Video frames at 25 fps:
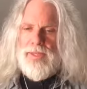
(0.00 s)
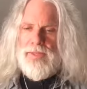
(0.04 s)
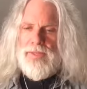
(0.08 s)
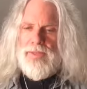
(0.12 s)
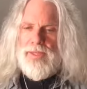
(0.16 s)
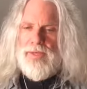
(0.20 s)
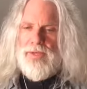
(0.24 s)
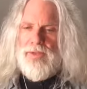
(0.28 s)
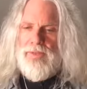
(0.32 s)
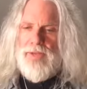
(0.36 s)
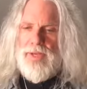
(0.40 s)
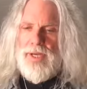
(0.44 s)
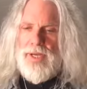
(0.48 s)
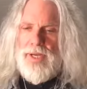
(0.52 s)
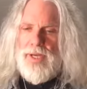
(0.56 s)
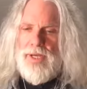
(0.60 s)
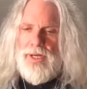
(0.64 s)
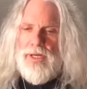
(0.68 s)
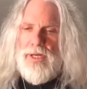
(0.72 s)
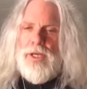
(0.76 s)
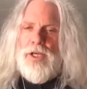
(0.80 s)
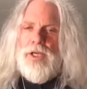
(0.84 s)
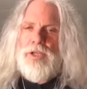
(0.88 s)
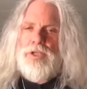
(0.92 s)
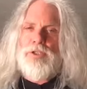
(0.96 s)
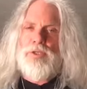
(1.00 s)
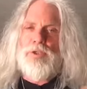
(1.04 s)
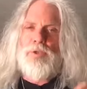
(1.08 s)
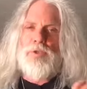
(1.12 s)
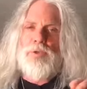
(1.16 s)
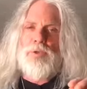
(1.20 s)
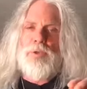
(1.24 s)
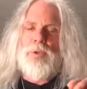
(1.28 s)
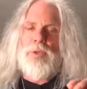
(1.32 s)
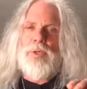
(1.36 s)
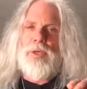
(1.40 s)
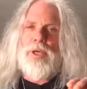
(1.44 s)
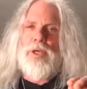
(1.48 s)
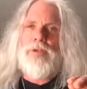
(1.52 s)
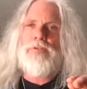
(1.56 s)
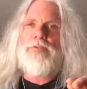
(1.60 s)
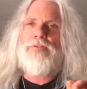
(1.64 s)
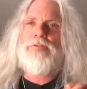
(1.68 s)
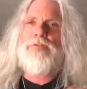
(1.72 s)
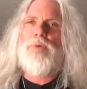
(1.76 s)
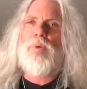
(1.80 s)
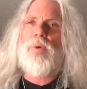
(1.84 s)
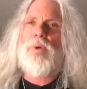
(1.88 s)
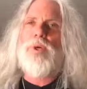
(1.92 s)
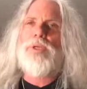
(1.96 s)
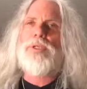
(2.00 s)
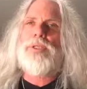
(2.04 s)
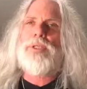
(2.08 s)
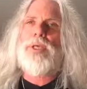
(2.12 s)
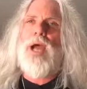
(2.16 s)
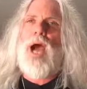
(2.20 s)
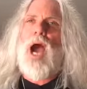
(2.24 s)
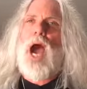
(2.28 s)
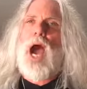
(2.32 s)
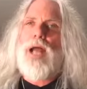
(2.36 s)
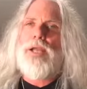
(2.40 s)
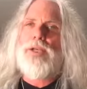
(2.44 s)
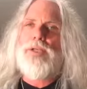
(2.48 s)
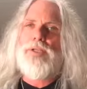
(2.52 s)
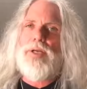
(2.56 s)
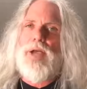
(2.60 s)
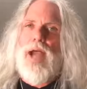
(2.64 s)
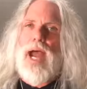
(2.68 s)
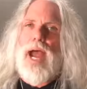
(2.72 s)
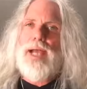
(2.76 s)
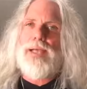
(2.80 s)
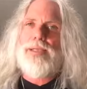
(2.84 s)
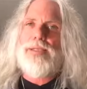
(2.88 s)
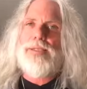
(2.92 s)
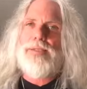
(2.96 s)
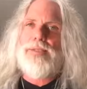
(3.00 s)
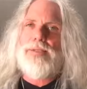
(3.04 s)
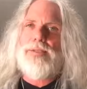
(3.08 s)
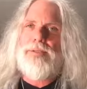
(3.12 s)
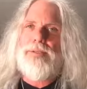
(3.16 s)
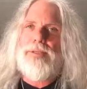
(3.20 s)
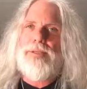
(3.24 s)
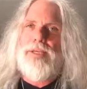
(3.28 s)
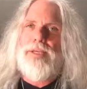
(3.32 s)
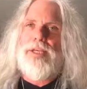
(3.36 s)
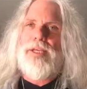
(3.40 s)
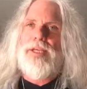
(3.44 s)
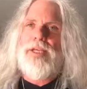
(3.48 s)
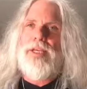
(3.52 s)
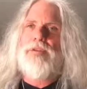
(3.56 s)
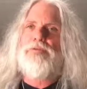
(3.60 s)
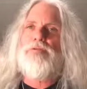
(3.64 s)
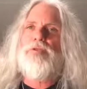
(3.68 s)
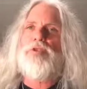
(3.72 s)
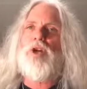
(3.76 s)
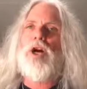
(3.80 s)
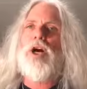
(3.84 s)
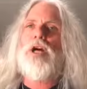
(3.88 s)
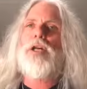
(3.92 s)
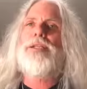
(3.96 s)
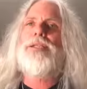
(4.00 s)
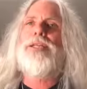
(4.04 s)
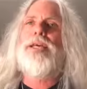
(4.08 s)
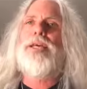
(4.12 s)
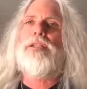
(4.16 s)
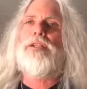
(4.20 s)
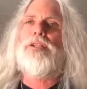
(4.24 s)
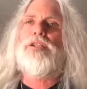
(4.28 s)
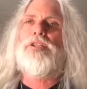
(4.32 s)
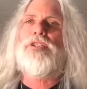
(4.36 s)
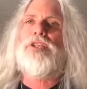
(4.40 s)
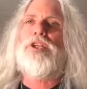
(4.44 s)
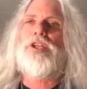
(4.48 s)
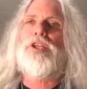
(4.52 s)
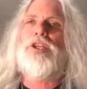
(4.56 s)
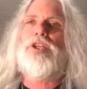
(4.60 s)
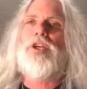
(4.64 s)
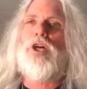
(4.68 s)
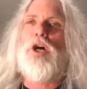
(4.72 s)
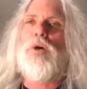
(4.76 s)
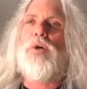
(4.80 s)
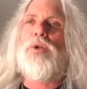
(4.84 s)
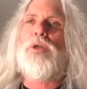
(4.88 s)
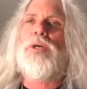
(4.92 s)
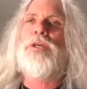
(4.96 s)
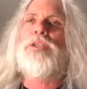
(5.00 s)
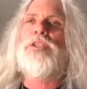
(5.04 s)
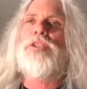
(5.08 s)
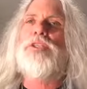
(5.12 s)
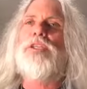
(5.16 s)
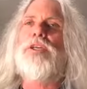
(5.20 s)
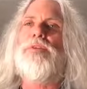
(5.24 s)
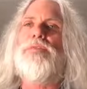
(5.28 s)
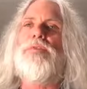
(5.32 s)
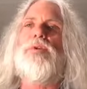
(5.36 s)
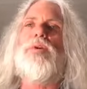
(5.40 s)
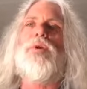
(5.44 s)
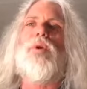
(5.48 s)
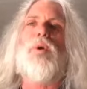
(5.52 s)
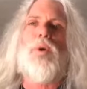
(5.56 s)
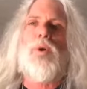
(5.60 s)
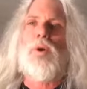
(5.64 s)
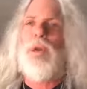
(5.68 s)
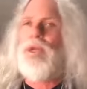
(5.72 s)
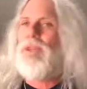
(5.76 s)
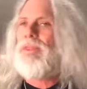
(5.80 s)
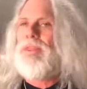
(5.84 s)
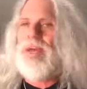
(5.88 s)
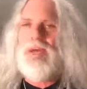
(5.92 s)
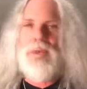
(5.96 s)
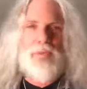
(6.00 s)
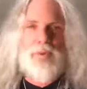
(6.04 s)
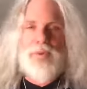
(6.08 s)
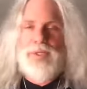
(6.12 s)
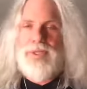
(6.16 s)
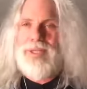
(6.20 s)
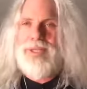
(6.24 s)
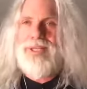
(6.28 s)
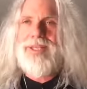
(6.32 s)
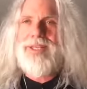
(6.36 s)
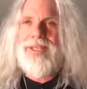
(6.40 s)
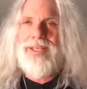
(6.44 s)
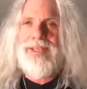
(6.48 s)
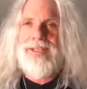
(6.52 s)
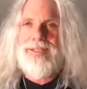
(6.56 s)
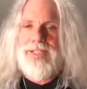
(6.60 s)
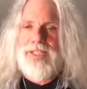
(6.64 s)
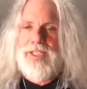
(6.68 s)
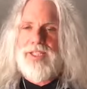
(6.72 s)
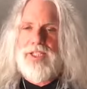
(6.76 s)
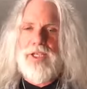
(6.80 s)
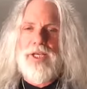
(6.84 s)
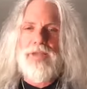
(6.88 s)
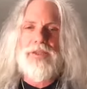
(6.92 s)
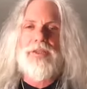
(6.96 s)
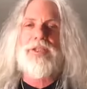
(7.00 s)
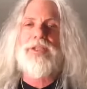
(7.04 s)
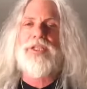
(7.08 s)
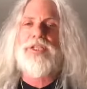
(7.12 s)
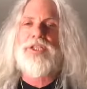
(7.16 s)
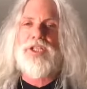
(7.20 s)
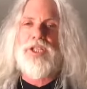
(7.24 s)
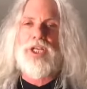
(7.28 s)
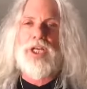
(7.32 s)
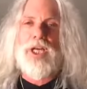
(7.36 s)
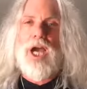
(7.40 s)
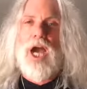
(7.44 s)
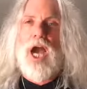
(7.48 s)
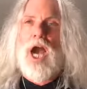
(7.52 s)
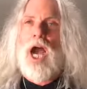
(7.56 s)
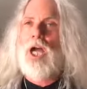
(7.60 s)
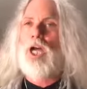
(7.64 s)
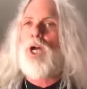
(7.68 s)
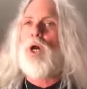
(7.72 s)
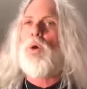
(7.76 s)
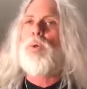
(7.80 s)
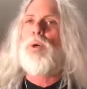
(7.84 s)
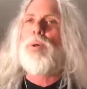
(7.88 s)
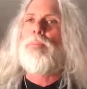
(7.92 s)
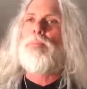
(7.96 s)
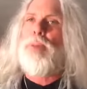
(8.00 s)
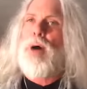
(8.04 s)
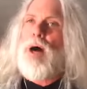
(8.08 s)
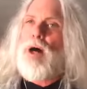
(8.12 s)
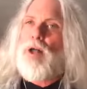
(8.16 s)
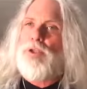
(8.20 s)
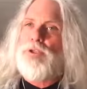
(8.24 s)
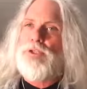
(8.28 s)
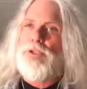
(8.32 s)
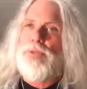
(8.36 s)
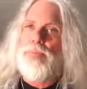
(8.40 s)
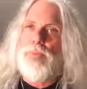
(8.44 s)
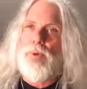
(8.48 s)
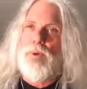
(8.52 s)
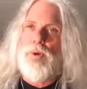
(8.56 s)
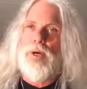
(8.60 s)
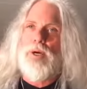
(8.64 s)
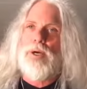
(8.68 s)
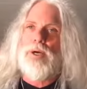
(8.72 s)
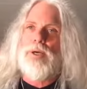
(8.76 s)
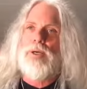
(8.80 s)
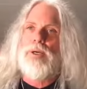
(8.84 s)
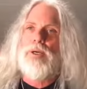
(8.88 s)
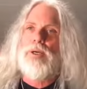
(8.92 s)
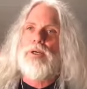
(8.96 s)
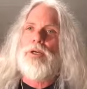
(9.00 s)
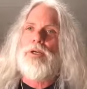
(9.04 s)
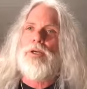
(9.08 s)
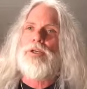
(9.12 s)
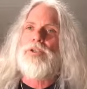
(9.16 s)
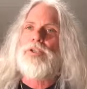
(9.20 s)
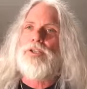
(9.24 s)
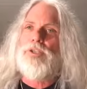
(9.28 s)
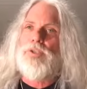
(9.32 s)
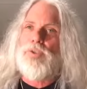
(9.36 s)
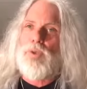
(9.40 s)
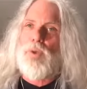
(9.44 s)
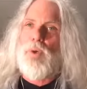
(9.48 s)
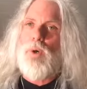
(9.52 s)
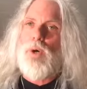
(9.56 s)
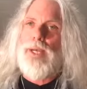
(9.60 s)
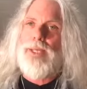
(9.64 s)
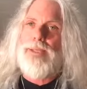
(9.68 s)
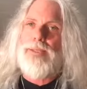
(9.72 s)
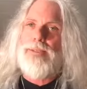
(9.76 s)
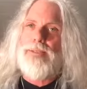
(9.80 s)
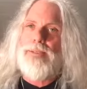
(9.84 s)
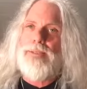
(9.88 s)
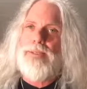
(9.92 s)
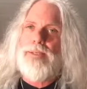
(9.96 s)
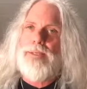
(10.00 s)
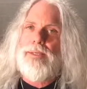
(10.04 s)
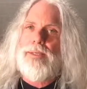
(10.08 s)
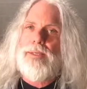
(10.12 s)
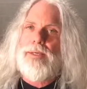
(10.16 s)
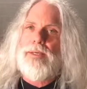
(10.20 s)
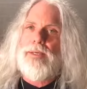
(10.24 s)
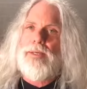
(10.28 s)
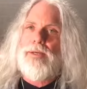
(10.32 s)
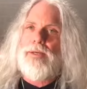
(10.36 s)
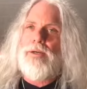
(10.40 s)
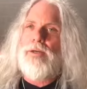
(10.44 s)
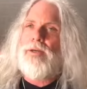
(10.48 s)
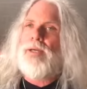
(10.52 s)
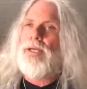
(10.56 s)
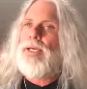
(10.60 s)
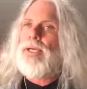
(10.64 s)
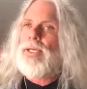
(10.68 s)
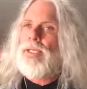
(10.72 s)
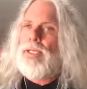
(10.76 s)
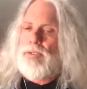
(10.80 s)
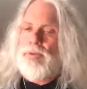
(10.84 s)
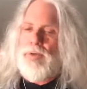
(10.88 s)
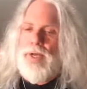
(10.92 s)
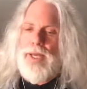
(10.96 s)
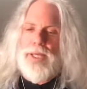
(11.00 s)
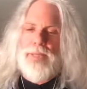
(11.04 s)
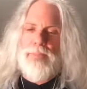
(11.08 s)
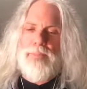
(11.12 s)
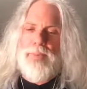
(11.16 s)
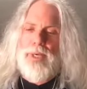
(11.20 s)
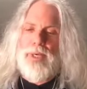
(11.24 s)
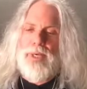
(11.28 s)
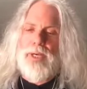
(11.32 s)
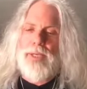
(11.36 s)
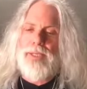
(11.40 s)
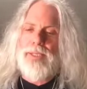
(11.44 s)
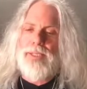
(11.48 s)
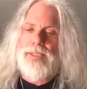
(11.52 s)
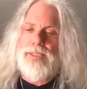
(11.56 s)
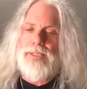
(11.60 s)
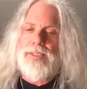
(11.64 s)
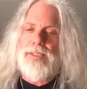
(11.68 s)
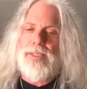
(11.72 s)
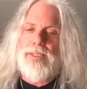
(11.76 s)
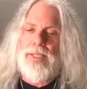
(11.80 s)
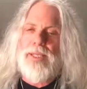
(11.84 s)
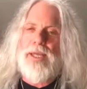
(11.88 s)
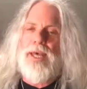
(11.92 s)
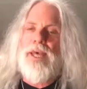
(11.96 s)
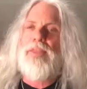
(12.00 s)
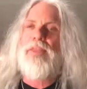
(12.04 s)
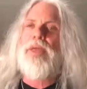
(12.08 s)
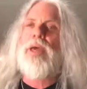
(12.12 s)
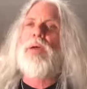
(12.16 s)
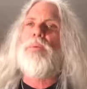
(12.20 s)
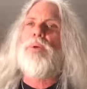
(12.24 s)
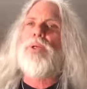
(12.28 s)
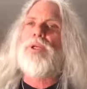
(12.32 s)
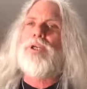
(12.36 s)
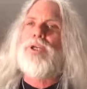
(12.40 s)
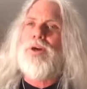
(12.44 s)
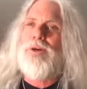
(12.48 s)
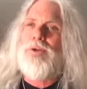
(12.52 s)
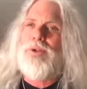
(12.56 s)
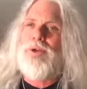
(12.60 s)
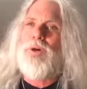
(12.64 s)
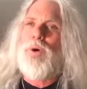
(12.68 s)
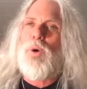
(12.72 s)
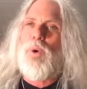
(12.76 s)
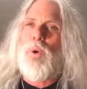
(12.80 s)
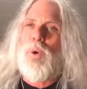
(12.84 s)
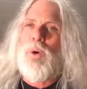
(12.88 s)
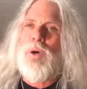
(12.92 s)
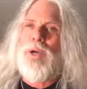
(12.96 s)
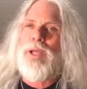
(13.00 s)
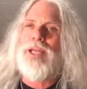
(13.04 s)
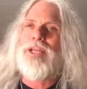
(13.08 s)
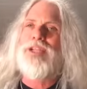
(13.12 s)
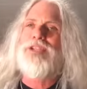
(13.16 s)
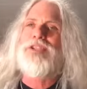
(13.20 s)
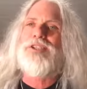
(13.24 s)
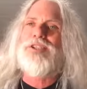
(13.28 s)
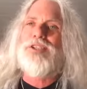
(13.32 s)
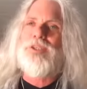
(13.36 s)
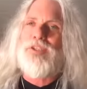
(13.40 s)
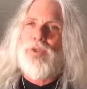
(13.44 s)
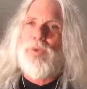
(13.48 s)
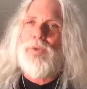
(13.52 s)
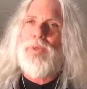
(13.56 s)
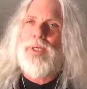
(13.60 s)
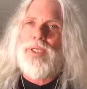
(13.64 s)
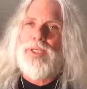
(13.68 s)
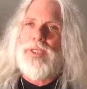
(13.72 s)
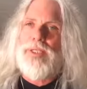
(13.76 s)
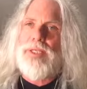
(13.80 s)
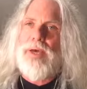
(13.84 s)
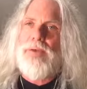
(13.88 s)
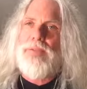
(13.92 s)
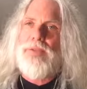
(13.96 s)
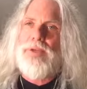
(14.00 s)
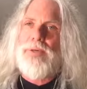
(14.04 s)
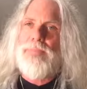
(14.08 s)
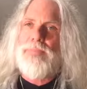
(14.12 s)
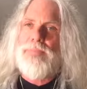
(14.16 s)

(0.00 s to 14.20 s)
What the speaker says: They're there to enforce contracts. If drug dealers could go to civil court, they wouldn't kill each other in Chicago or Baltimore or Detroit or any great American city. They would go to court and sue each other.